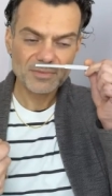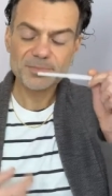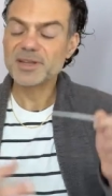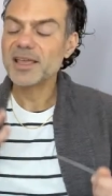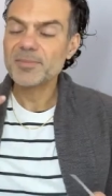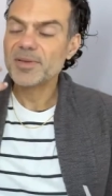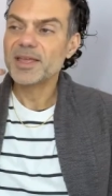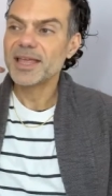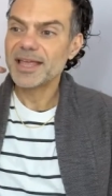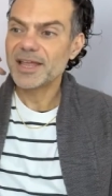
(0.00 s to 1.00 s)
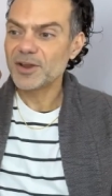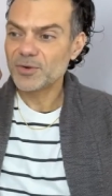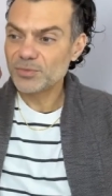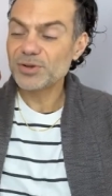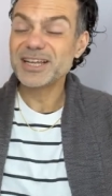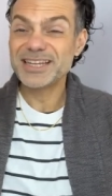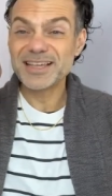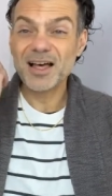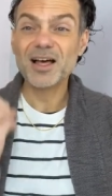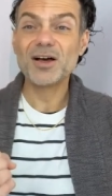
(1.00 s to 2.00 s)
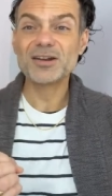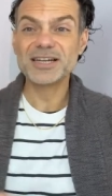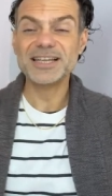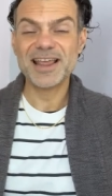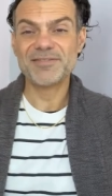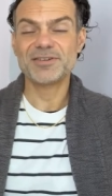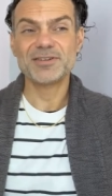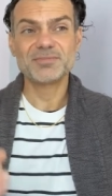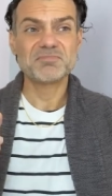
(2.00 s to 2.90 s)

But I'm really hardly ever,